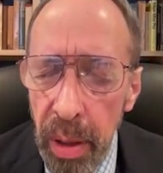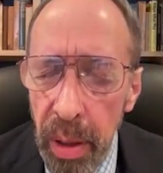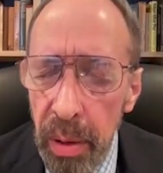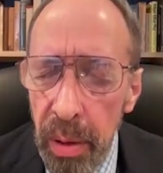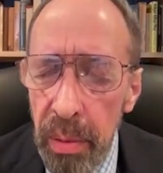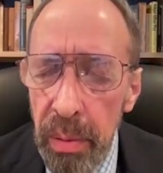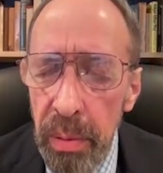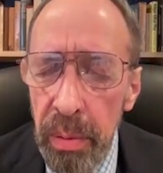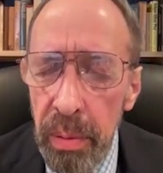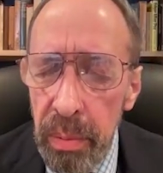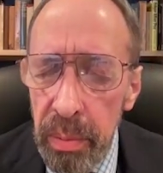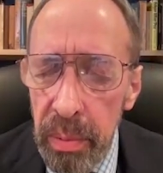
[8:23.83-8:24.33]

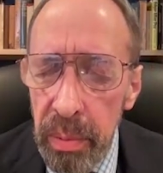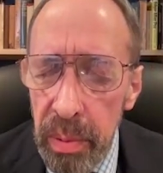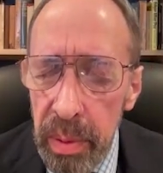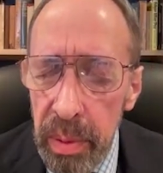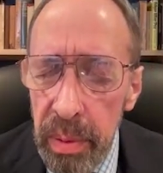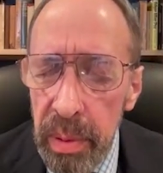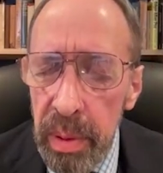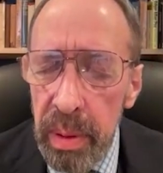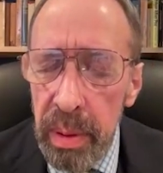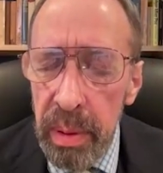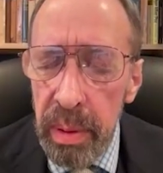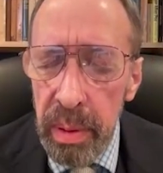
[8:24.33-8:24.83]
Poe
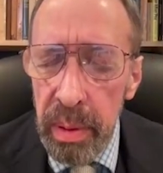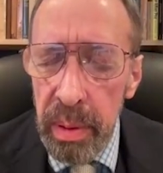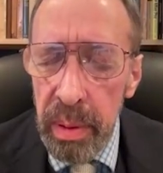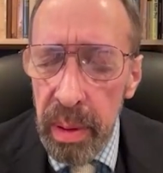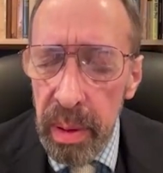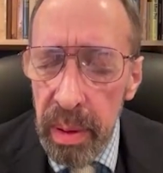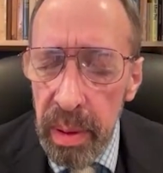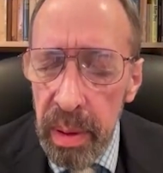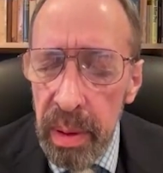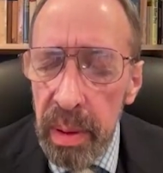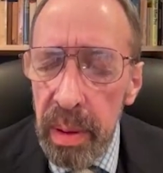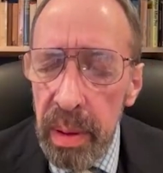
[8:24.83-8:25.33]

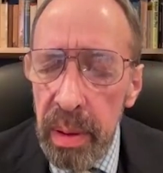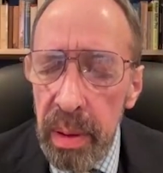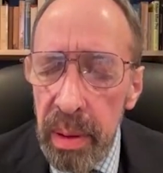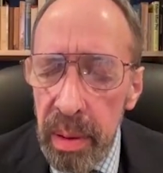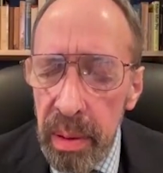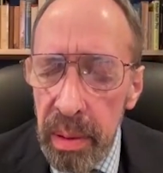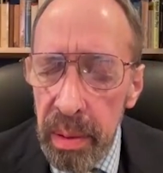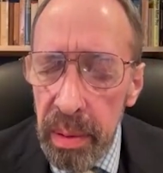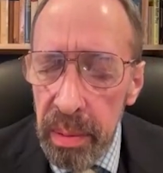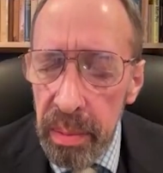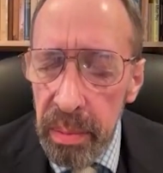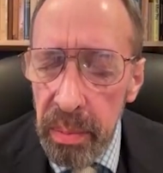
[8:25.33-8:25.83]

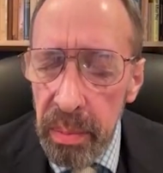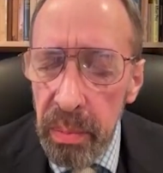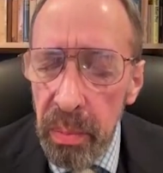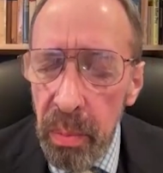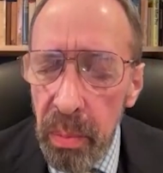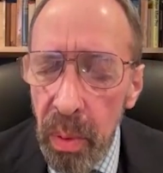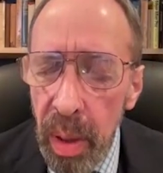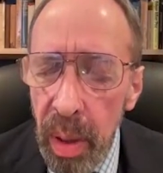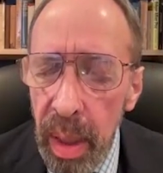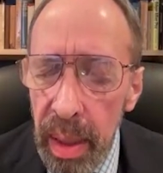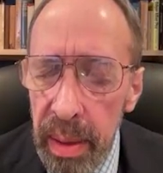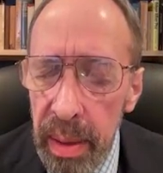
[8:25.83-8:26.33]

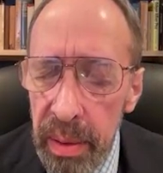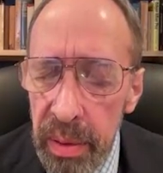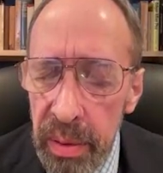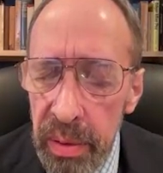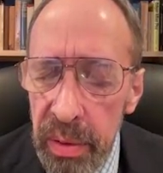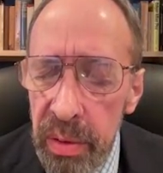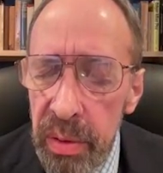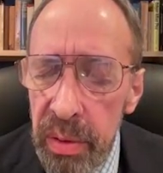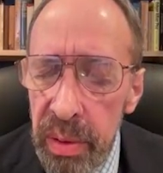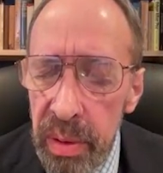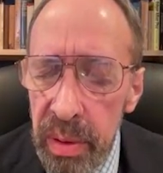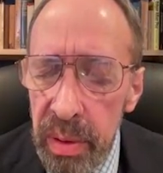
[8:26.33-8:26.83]

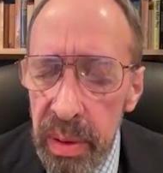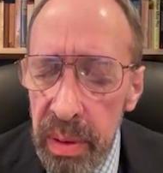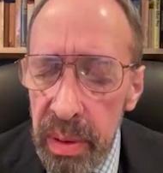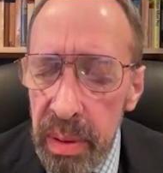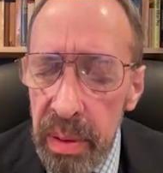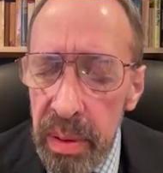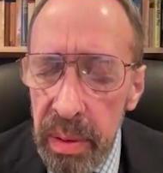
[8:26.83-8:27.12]
was,